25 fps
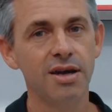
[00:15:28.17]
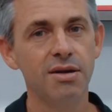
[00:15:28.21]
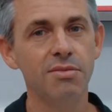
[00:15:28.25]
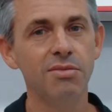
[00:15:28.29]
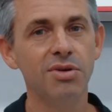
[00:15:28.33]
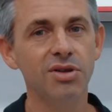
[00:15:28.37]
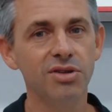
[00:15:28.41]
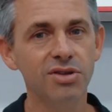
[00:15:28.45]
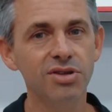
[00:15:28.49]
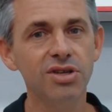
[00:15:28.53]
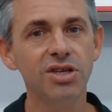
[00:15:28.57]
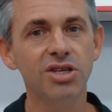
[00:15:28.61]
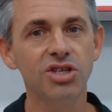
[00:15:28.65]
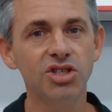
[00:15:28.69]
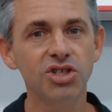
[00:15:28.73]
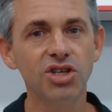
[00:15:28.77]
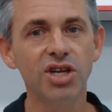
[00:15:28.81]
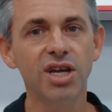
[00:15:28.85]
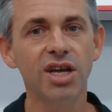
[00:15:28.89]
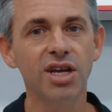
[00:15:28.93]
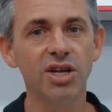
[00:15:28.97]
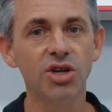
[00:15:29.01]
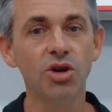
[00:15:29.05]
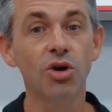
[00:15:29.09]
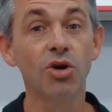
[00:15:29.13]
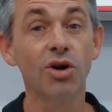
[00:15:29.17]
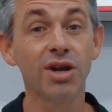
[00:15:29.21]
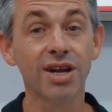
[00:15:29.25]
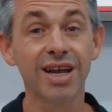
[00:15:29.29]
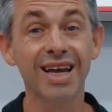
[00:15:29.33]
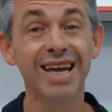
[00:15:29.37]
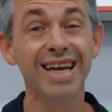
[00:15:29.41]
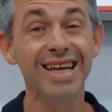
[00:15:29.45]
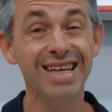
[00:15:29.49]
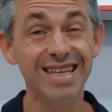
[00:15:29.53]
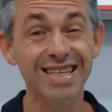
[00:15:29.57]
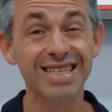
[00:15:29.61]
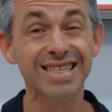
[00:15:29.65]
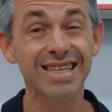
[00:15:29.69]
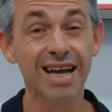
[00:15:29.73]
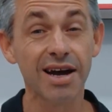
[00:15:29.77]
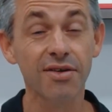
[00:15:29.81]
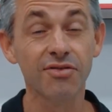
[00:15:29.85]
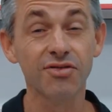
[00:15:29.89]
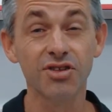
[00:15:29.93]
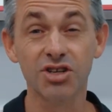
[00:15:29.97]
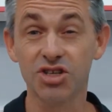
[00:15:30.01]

But this year, you're going to eat stuff